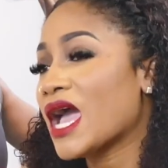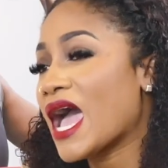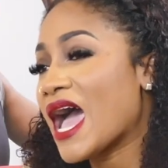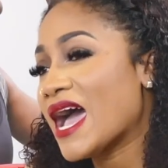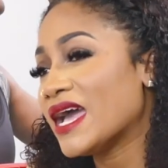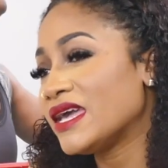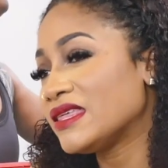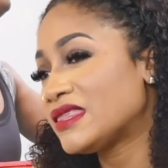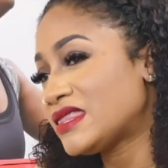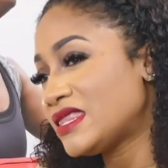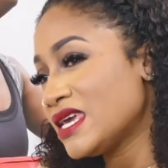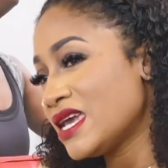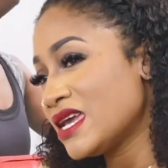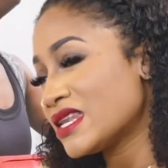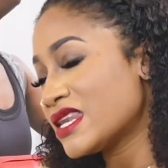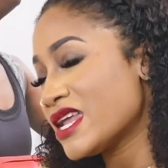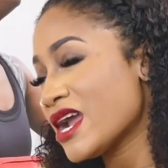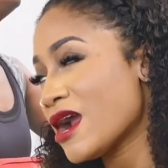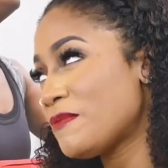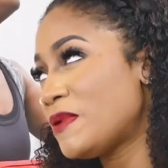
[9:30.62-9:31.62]
come in now,
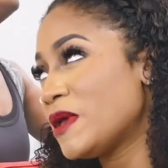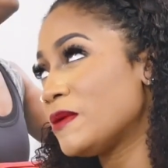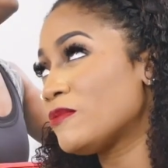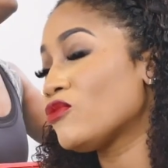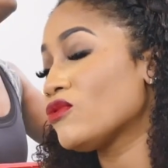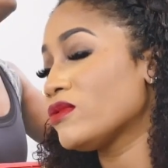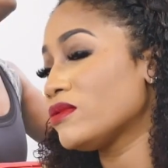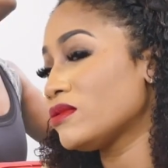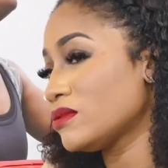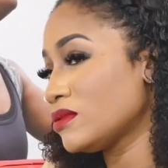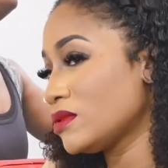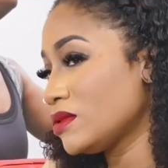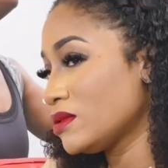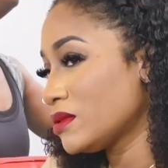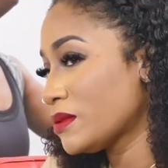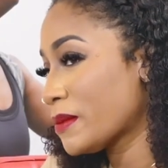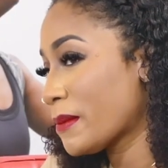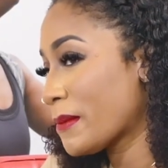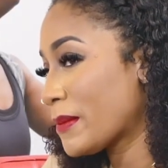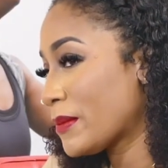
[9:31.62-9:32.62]
because some
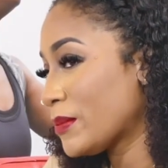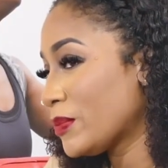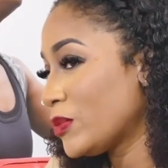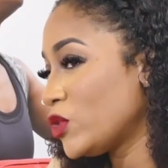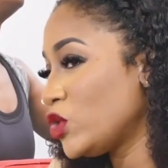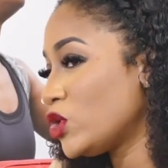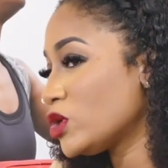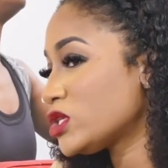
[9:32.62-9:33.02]
things you